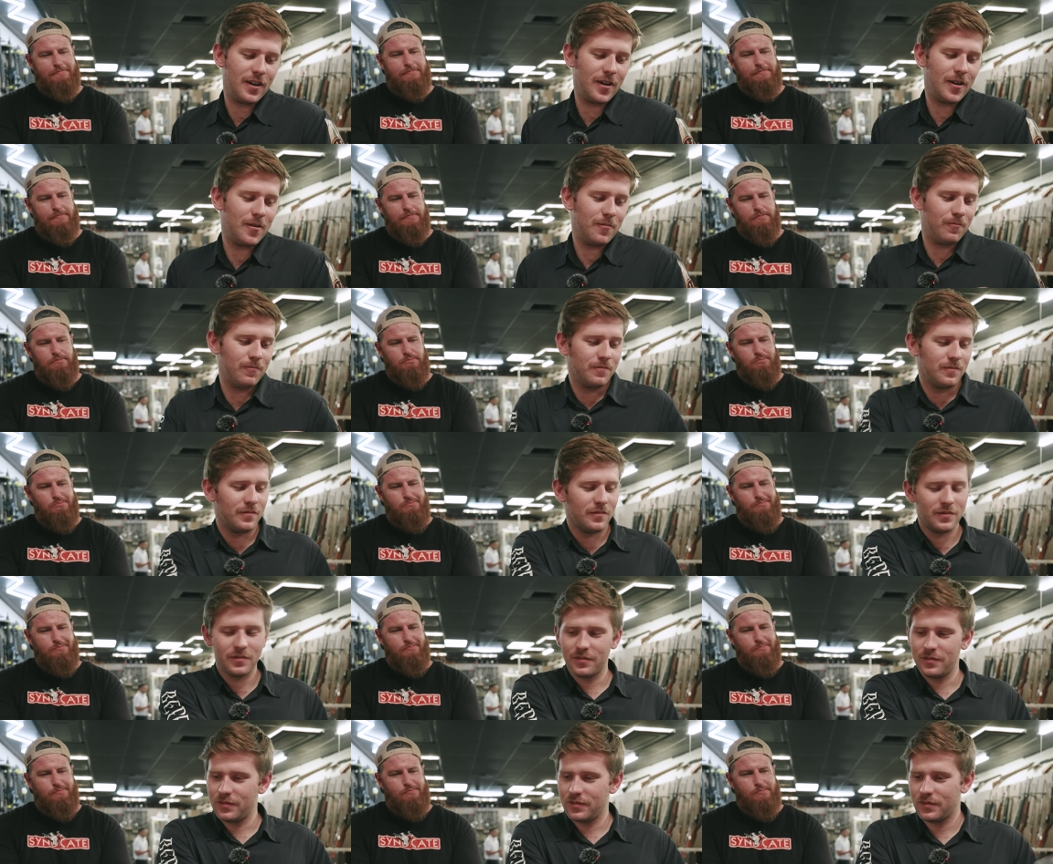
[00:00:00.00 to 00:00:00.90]
Speaker 1: Um,
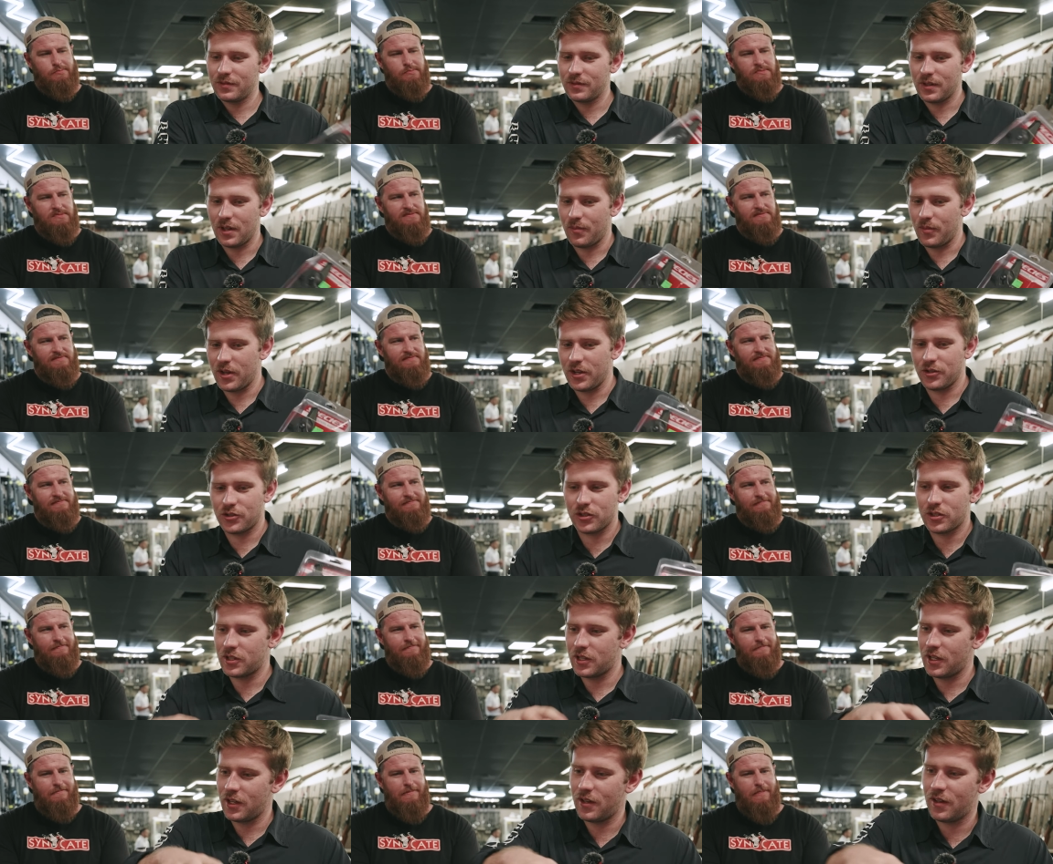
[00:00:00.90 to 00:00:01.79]
I mean,
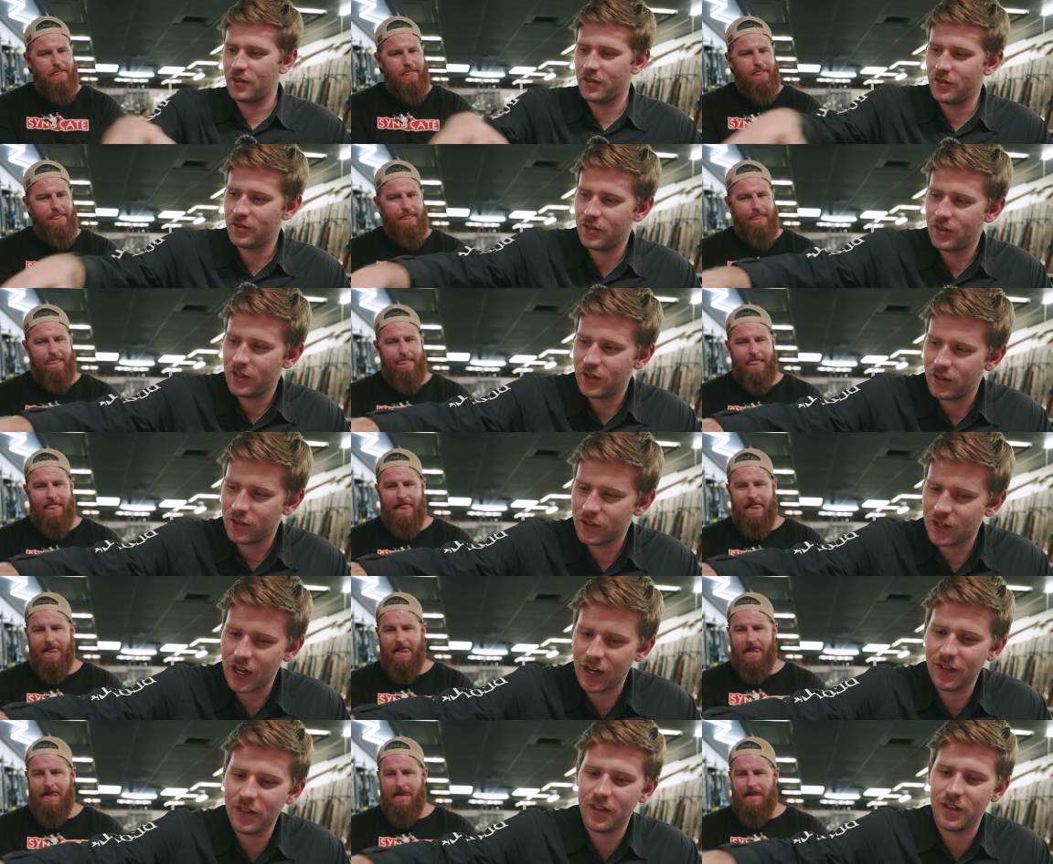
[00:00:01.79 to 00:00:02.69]
just the
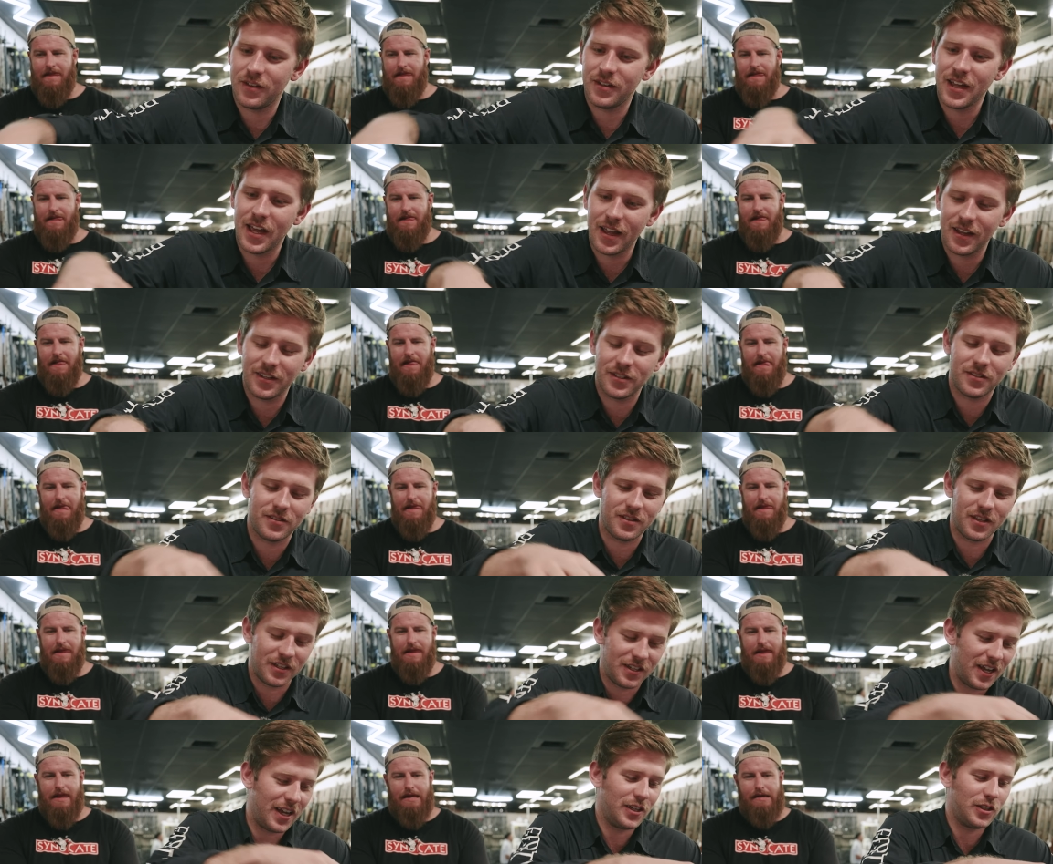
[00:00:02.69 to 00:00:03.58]
kind of the taste,
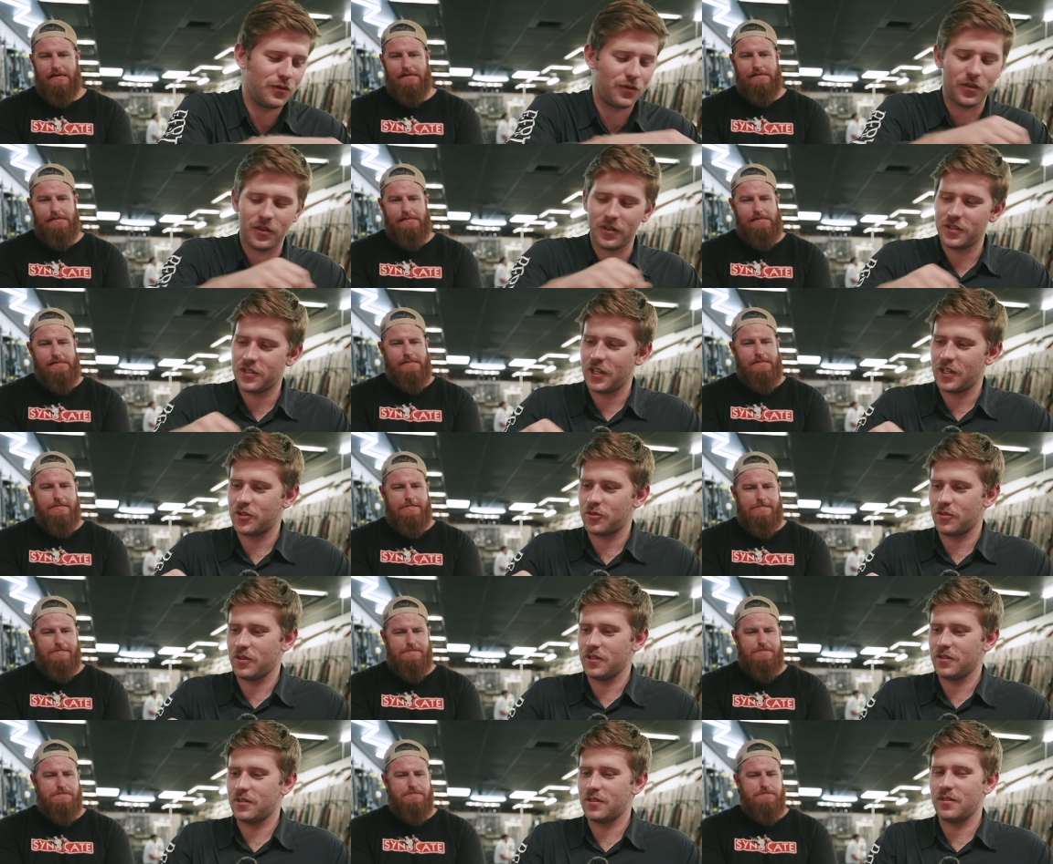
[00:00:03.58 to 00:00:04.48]
the tasteful
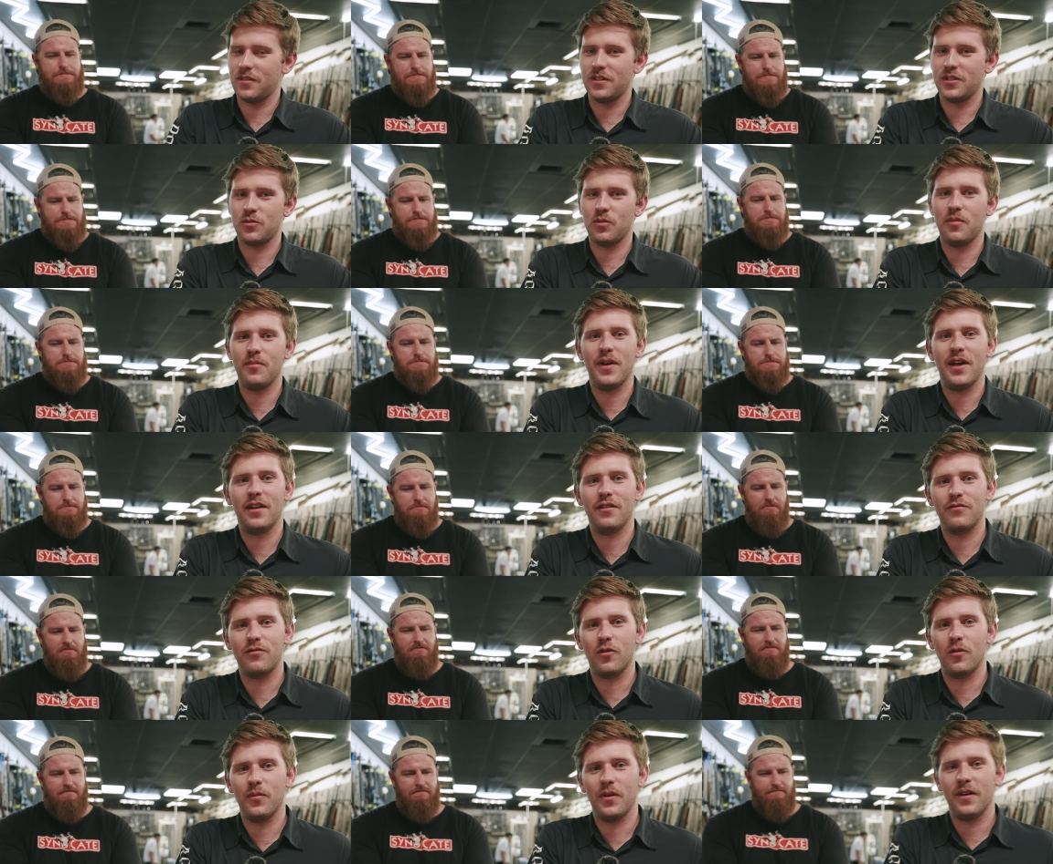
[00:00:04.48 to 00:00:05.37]
accessories is what made it
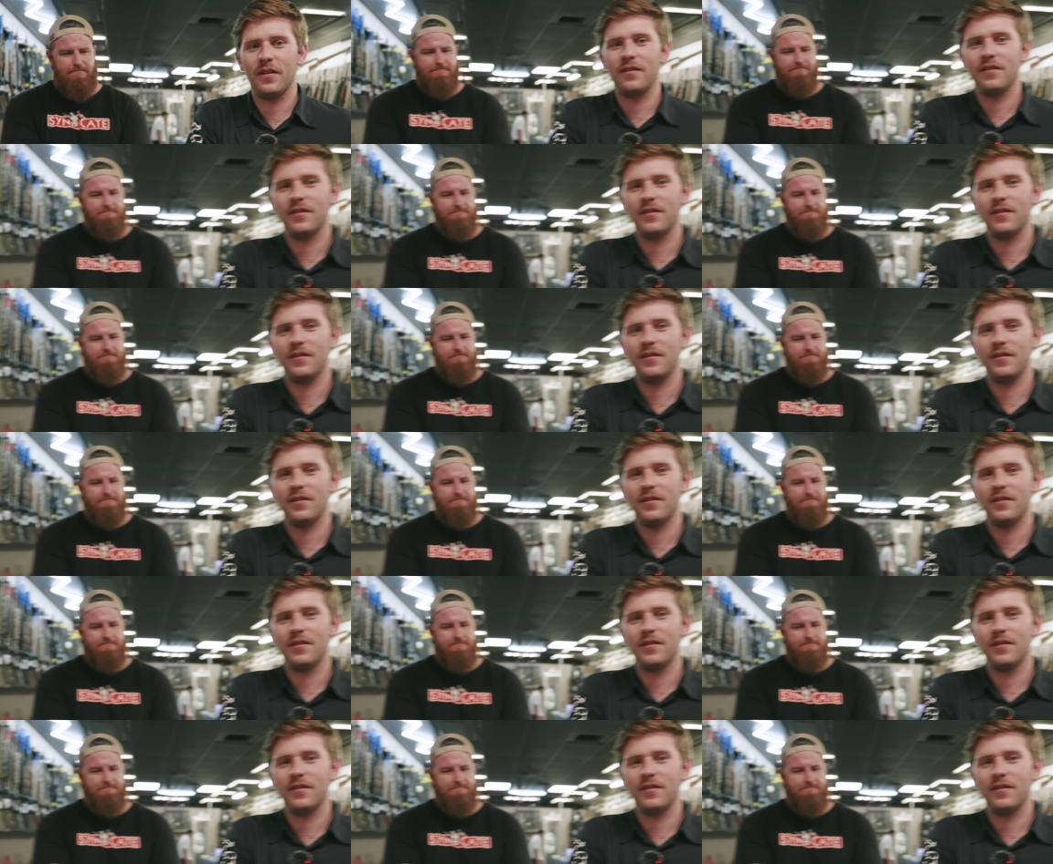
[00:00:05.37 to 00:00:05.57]
for me.